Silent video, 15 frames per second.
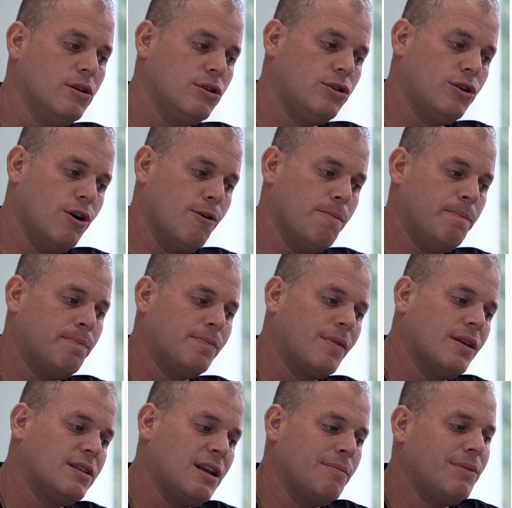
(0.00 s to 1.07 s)
So
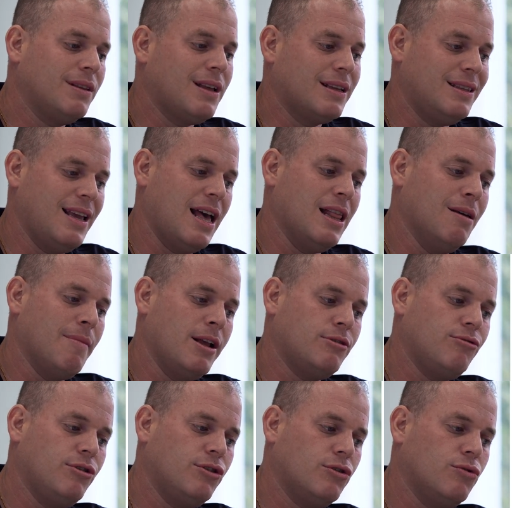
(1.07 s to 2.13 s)
something like the
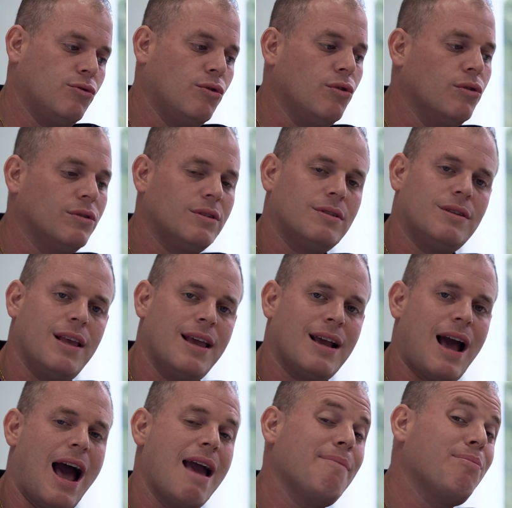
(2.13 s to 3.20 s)
elementary school
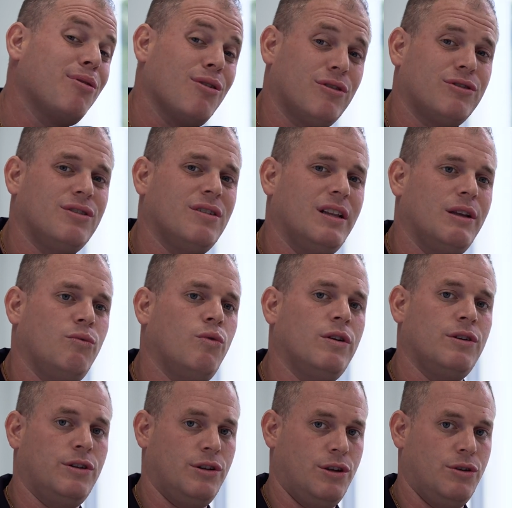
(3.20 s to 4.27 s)
thing, I personally
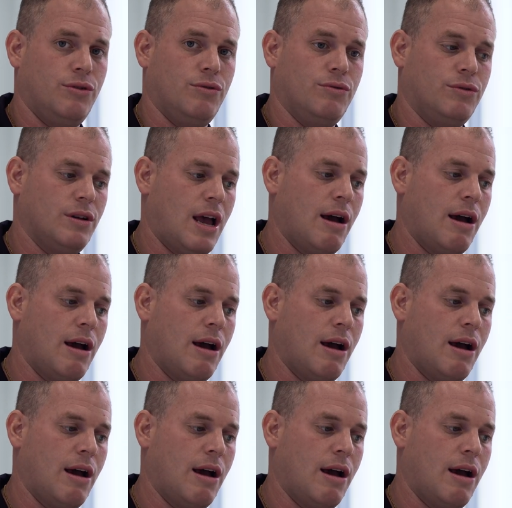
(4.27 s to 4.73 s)
wouldn't use.